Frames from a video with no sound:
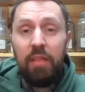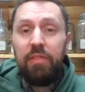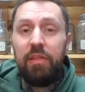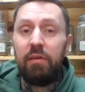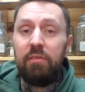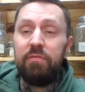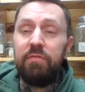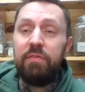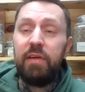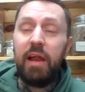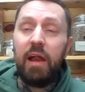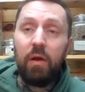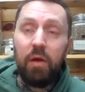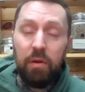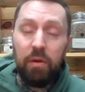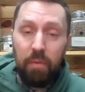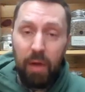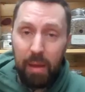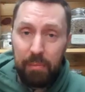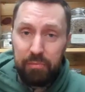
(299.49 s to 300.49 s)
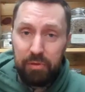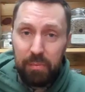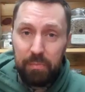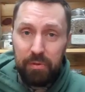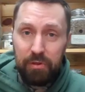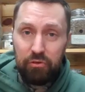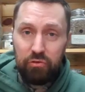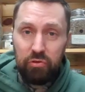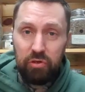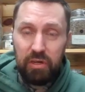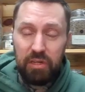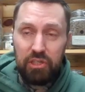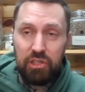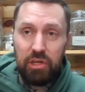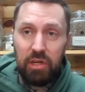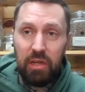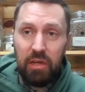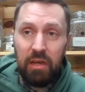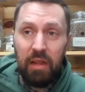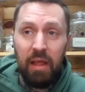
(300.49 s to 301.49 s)
They're very wrapped up in
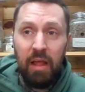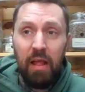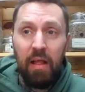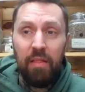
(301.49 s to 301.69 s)
tradition.